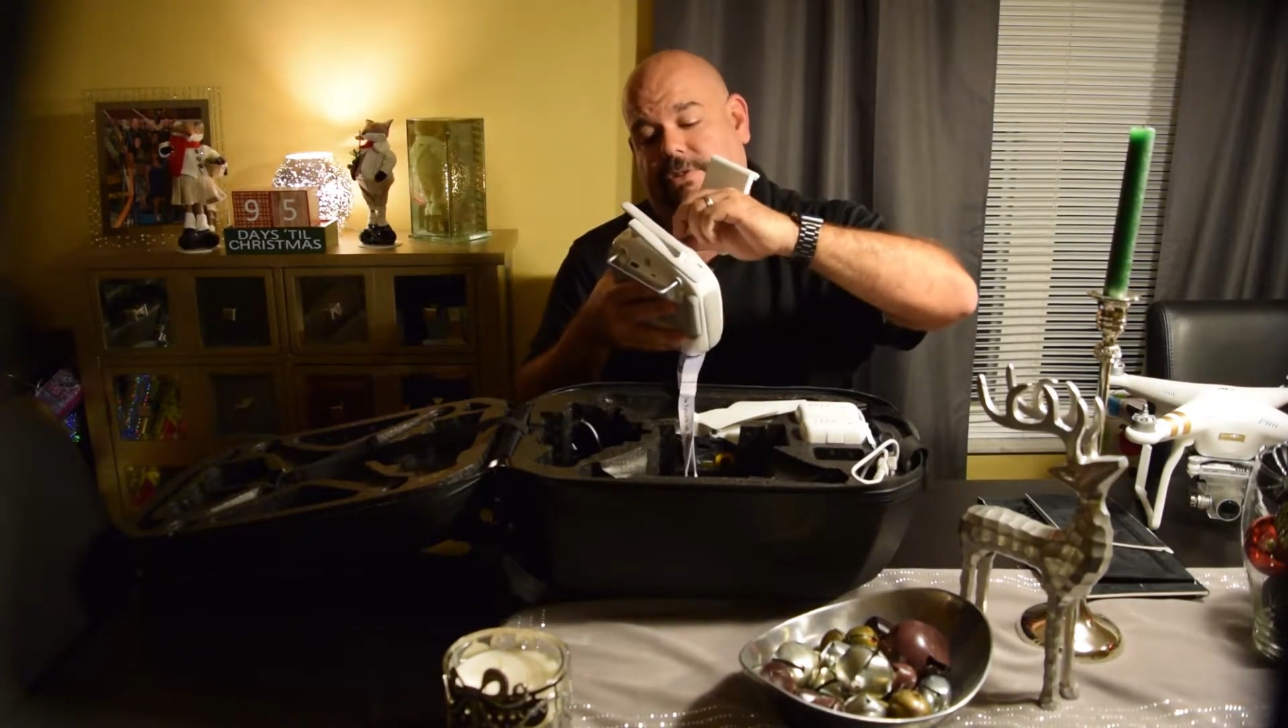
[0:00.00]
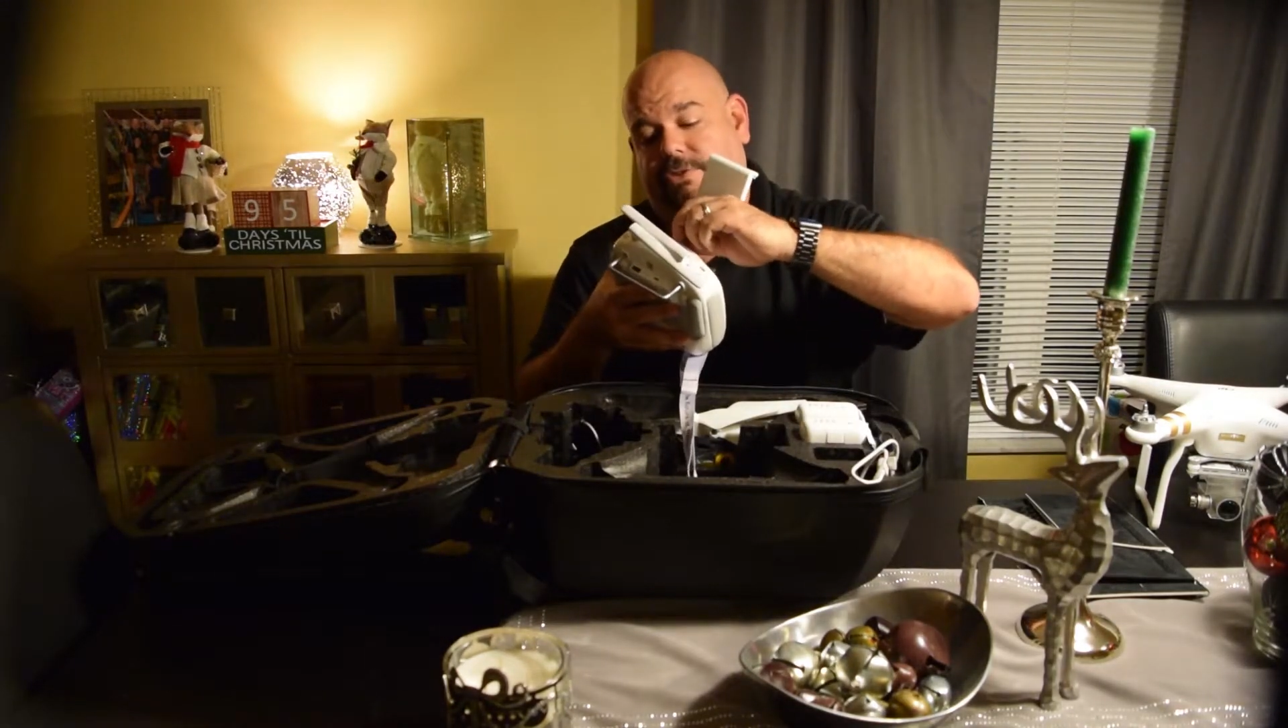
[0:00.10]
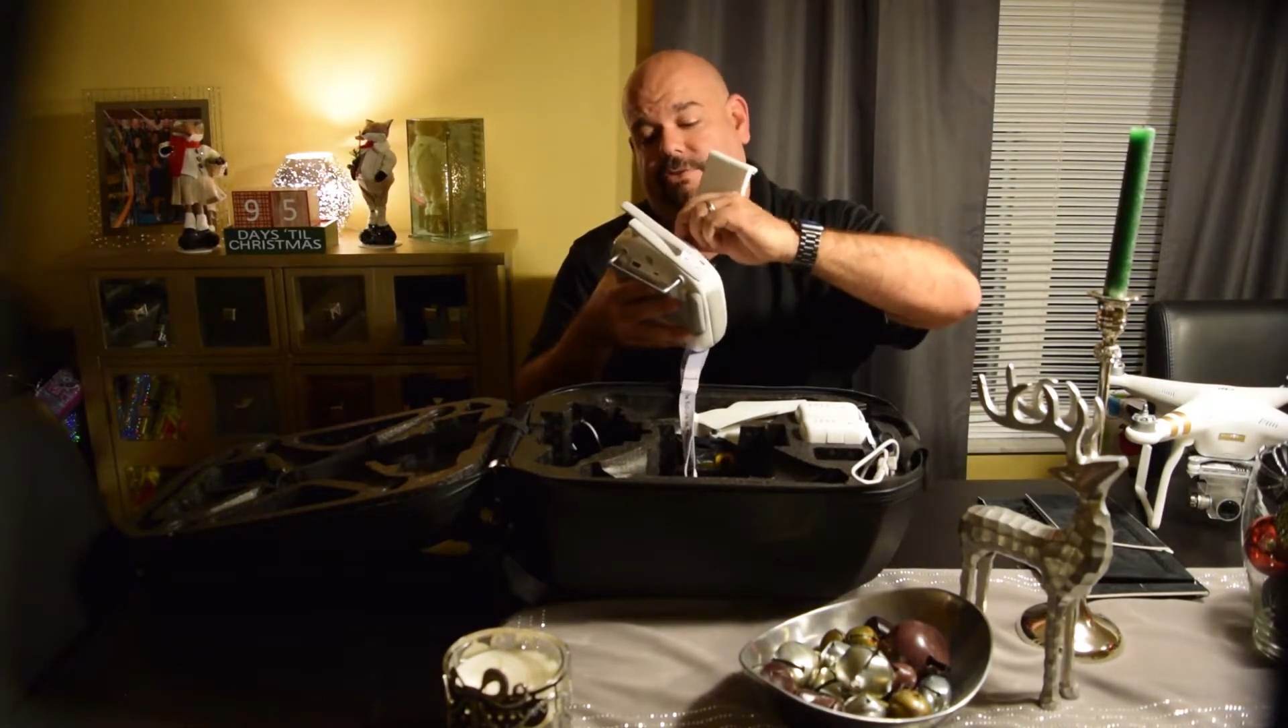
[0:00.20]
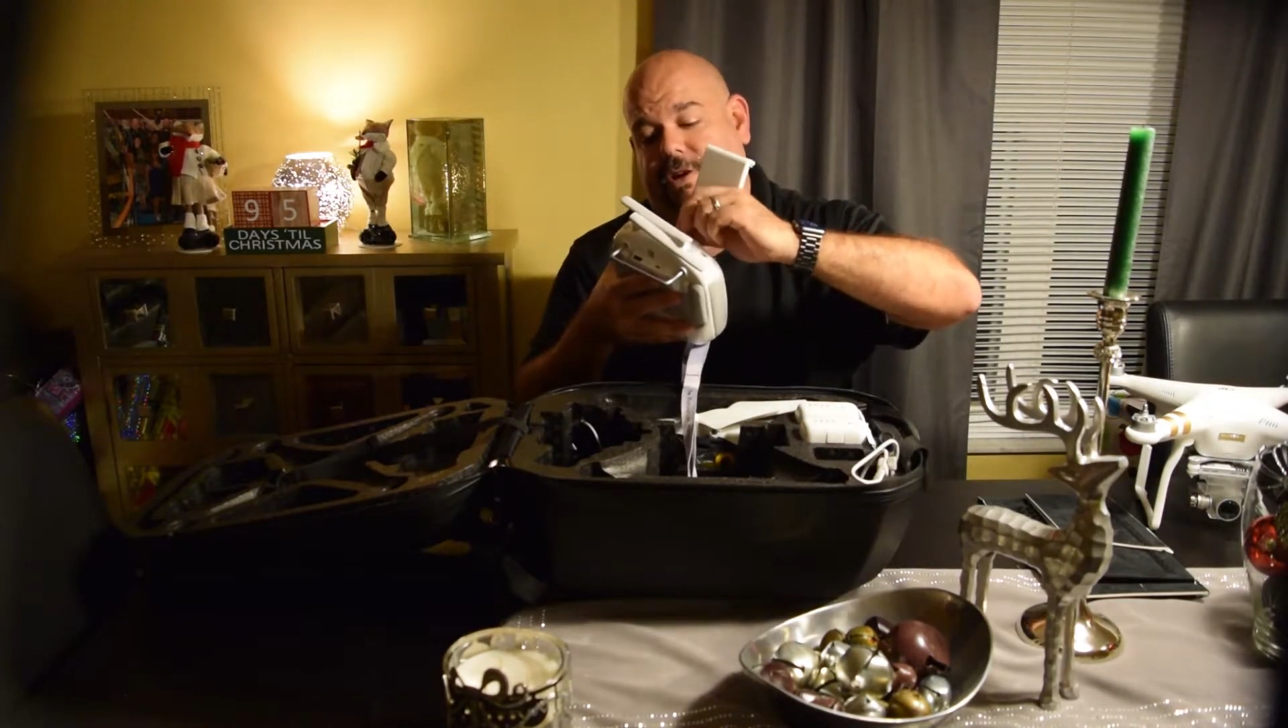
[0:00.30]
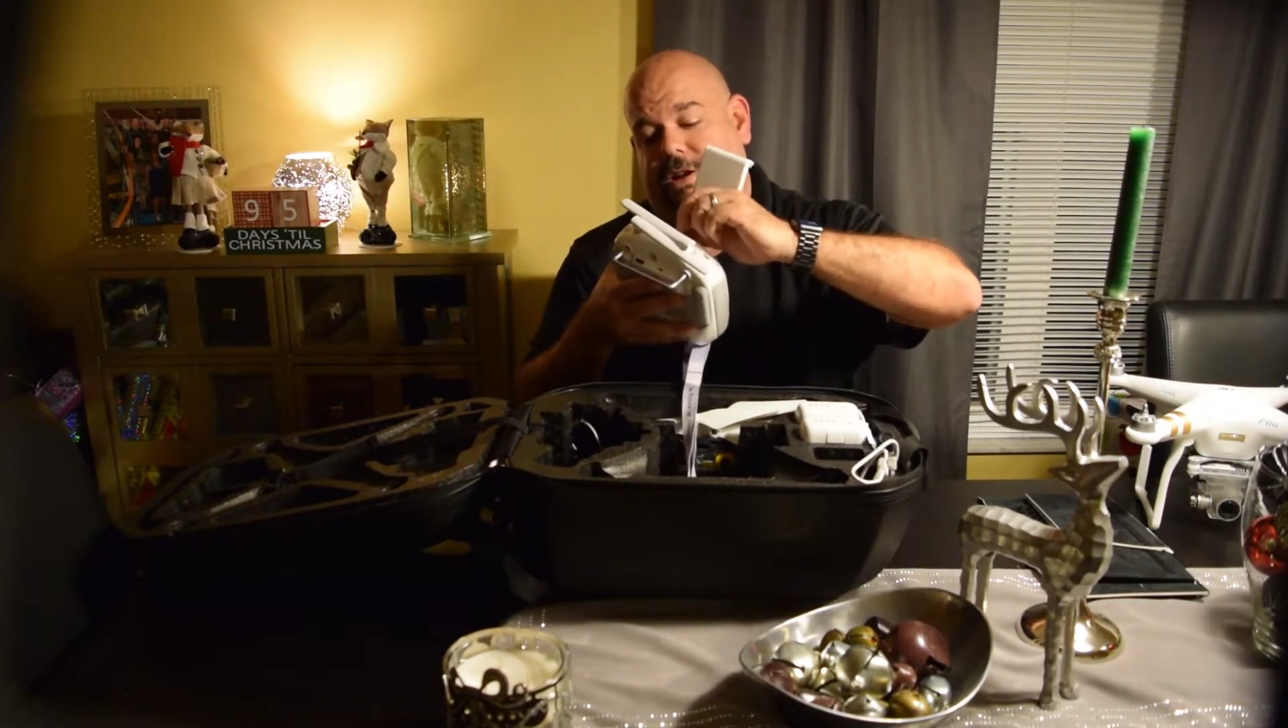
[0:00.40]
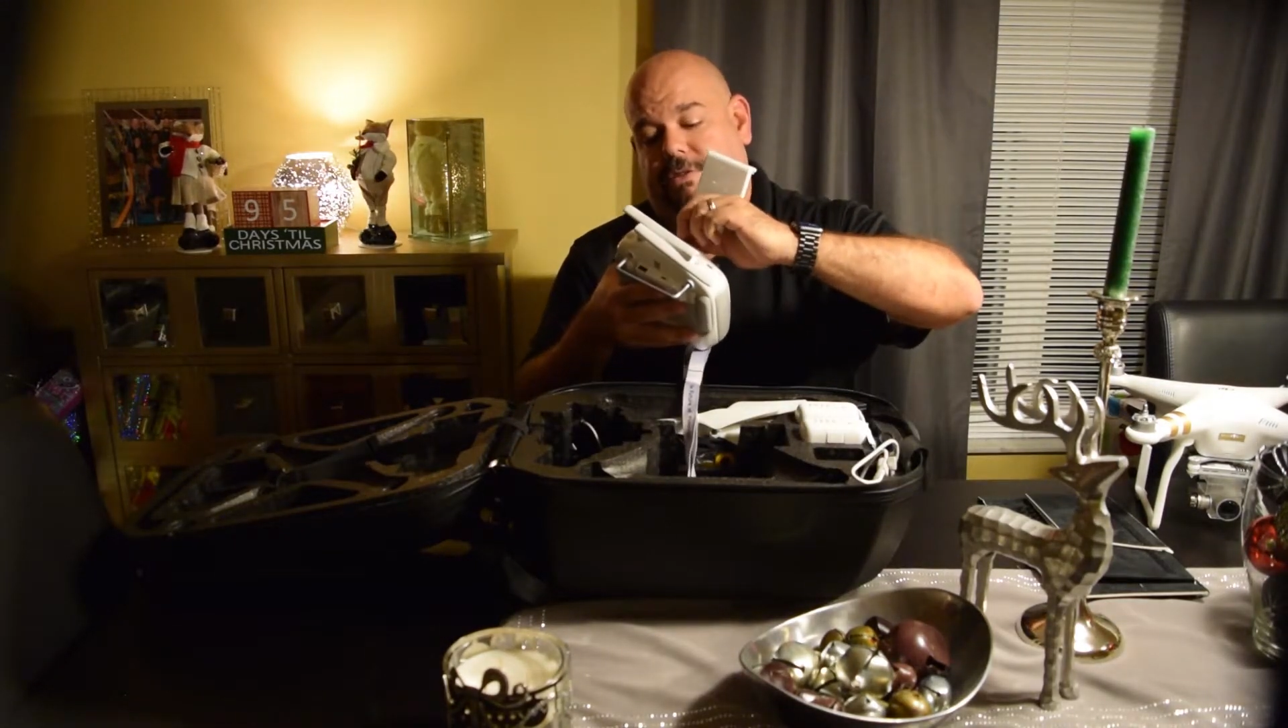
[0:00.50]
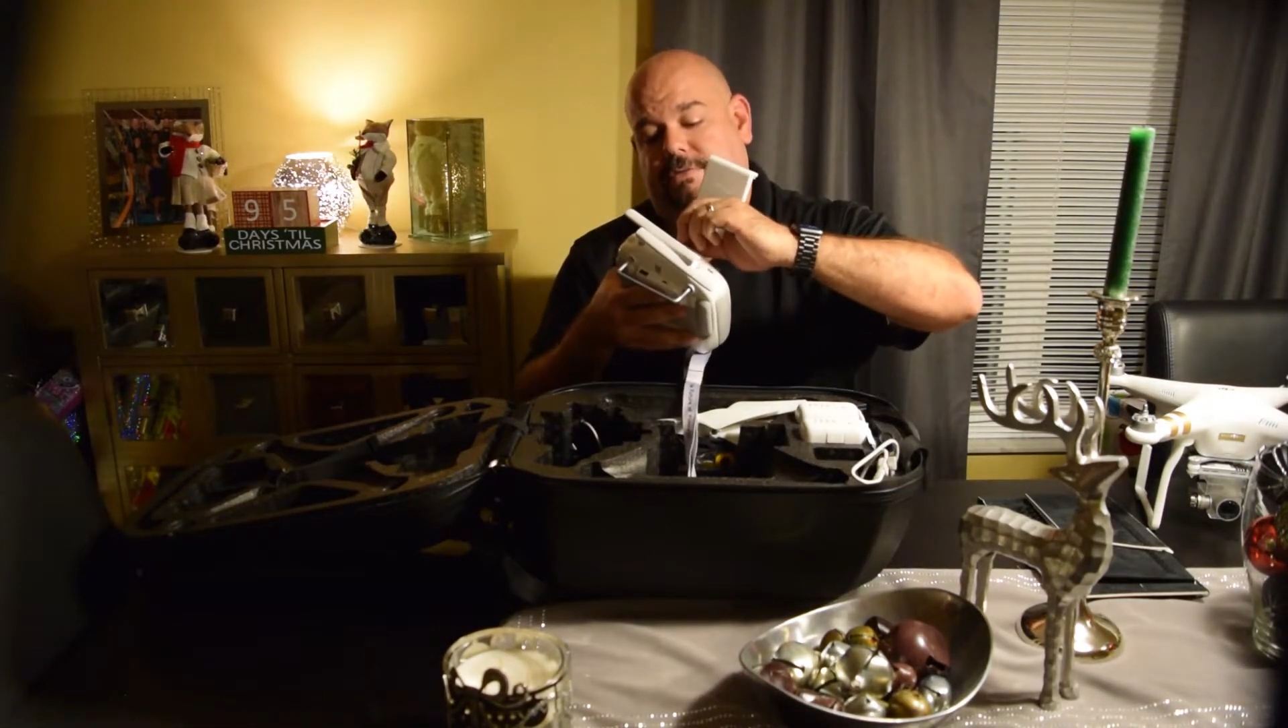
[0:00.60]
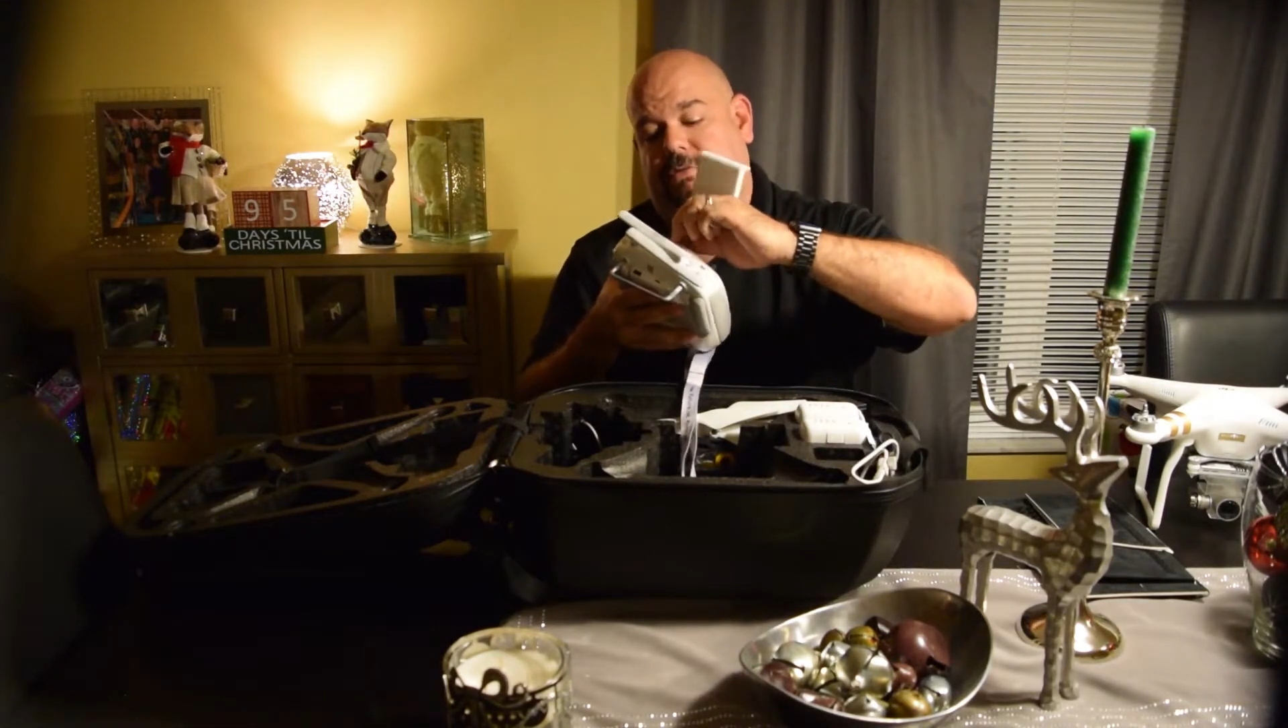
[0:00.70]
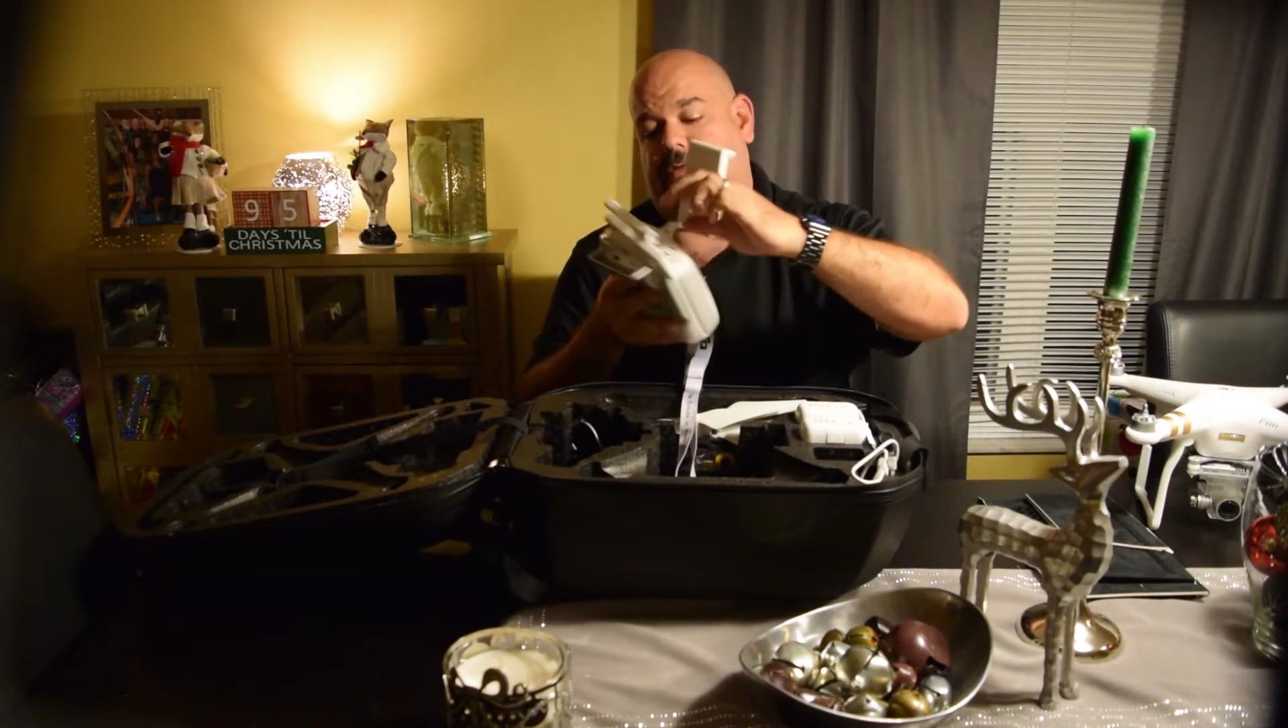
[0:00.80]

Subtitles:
it loose right now.